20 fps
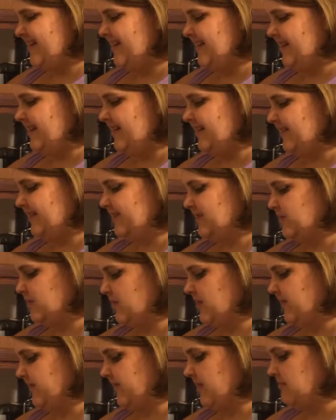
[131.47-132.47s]
It is one
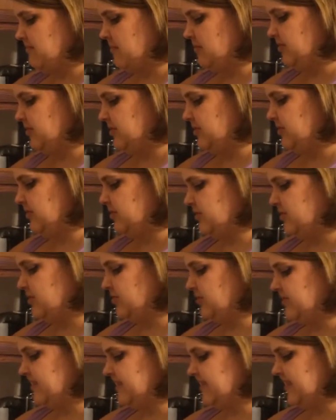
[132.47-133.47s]
of our most used
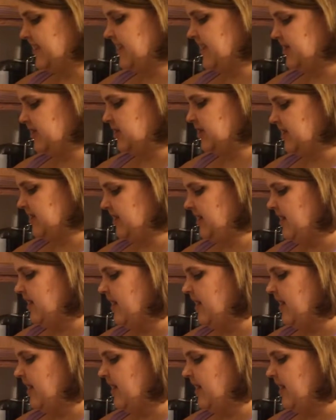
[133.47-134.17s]
tools in the kitchen,